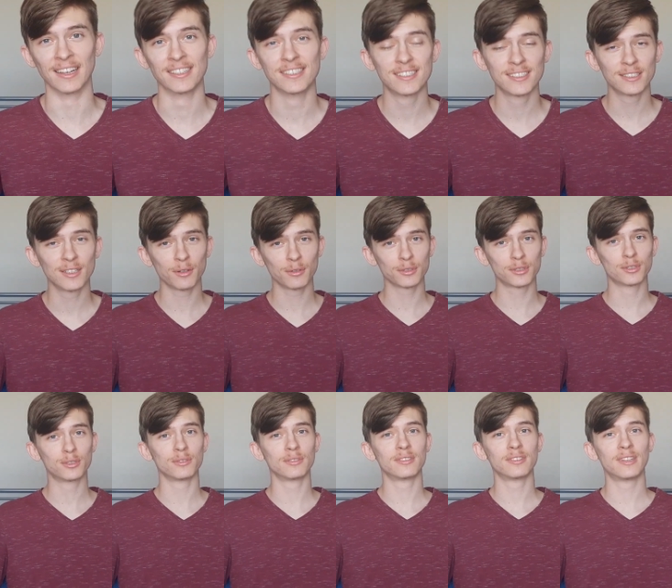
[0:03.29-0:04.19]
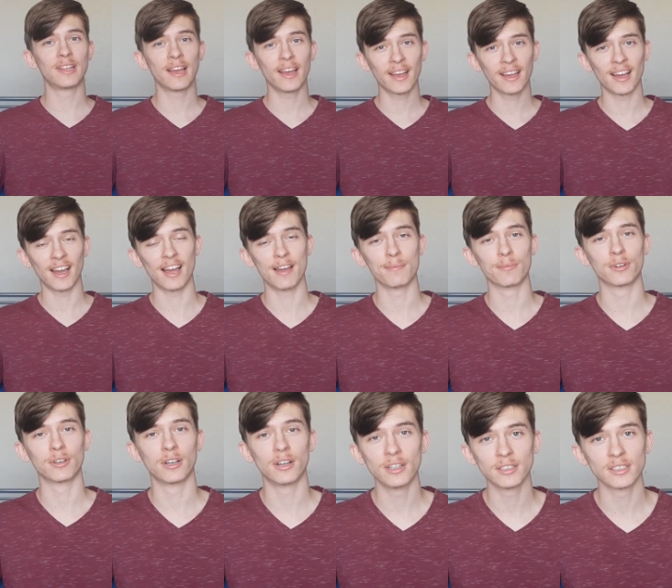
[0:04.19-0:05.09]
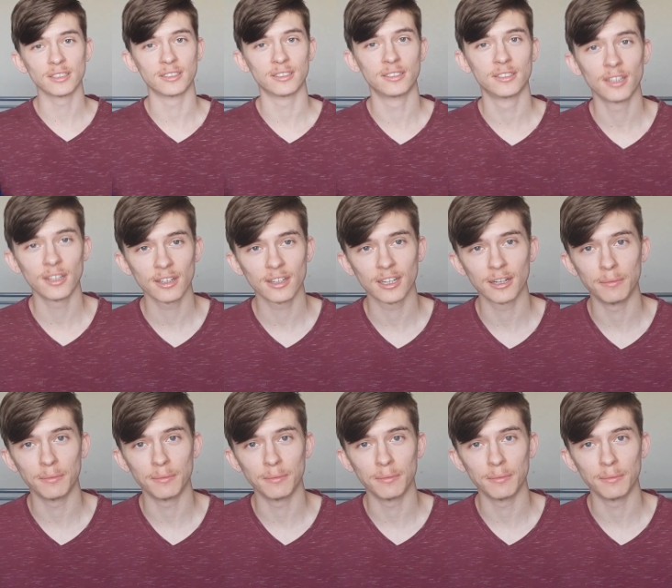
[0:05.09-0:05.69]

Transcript: So today I'm gonna talk